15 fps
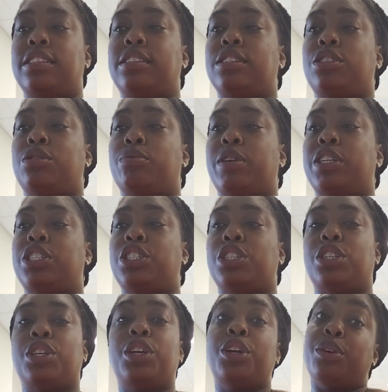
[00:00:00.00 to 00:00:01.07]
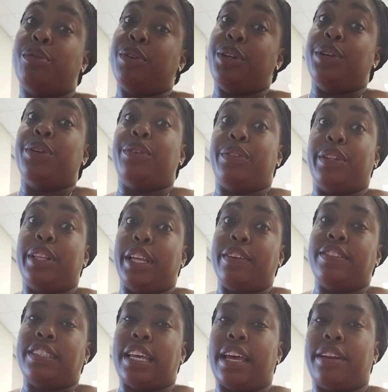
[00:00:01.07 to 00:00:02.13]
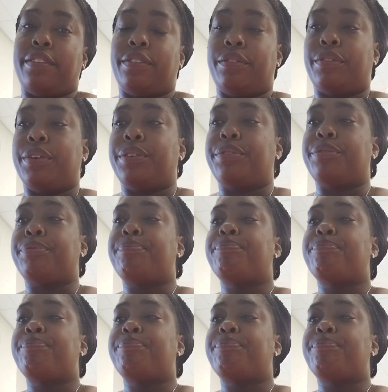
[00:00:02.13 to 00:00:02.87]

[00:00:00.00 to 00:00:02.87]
situation when you're on the left side of the road.